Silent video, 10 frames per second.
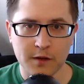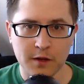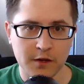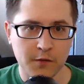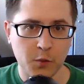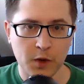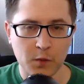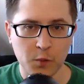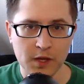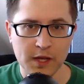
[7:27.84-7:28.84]
a different way than
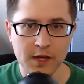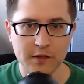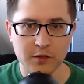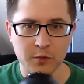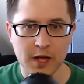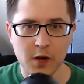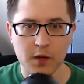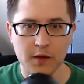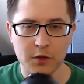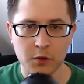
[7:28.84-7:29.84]
we did. And so now we
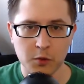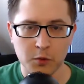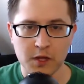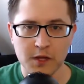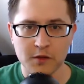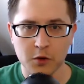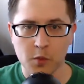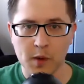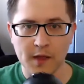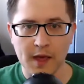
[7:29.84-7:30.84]
have to go do this or go
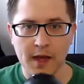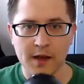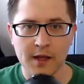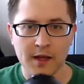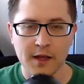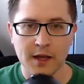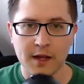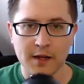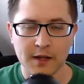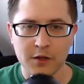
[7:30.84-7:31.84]
buy that.
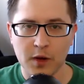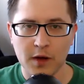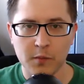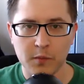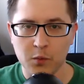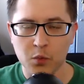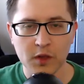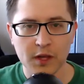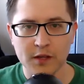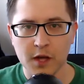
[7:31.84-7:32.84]
And you have to be
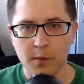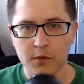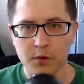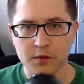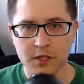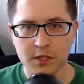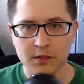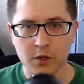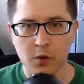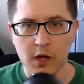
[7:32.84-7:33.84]
really on top of those things.
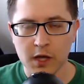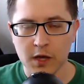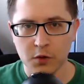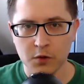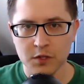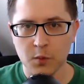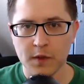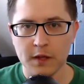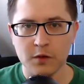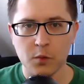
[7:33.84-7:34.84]
So if you're someone
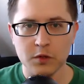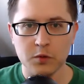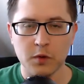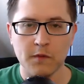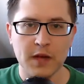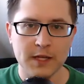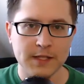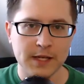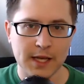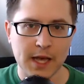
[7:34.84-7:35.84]
that's going to invest
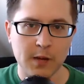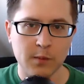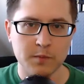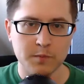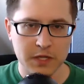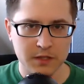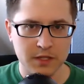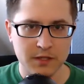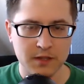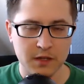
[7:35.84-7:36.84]
in a cannabis
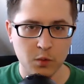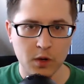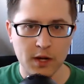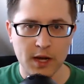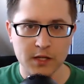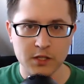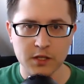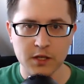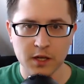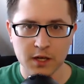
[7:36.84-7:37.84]
business and you want to
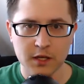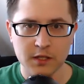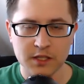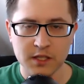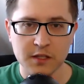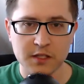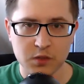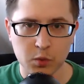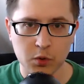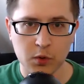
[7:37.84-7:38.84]
actually see this
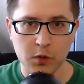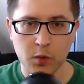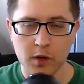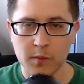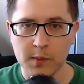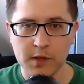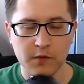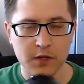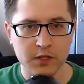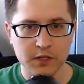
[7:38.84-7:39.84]
through, and you want to maybe
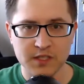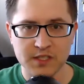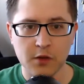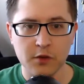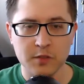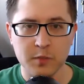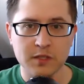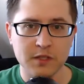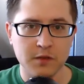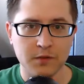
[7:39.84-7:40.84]
eventually sell this
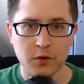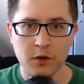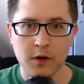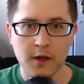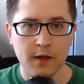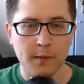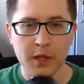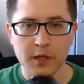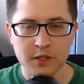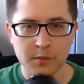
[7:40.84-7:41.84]
business for
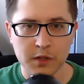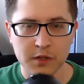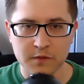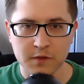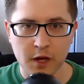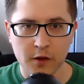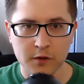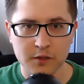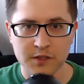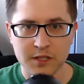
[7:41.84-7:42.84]
millions and millions of
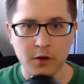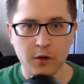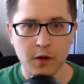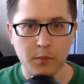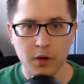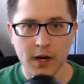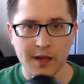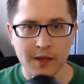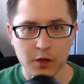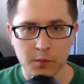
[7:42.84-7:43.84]
dollars and sell a
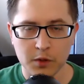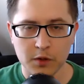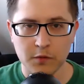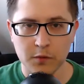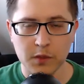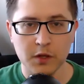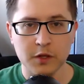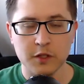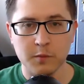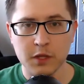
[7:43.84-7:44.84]
brand that you're building for
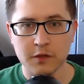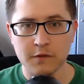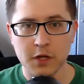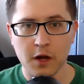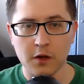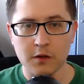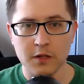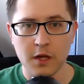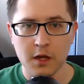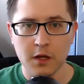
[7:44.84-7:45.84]
millions and millions of dollars,
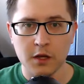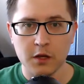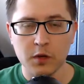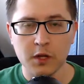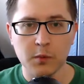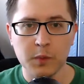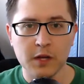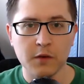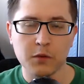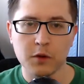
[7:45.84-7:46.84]
you need to be in
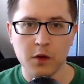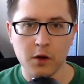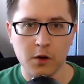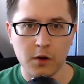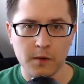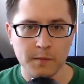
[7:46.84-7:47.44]
it for the long haul.